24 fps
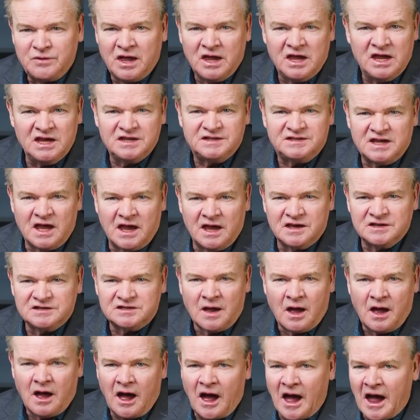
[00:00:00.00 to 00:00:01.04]
he says,
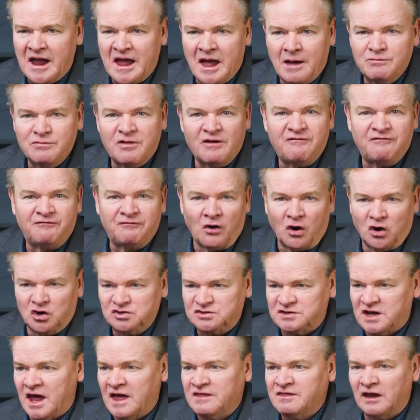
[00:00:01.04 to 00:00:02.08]
"I am the
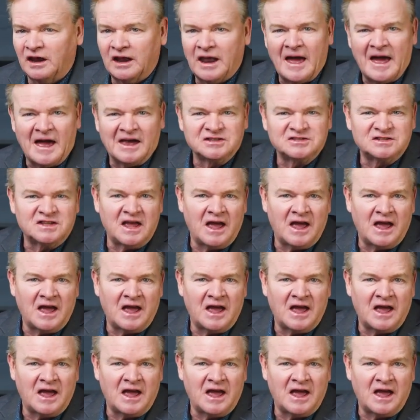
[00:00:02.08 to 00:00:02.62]
first and the last,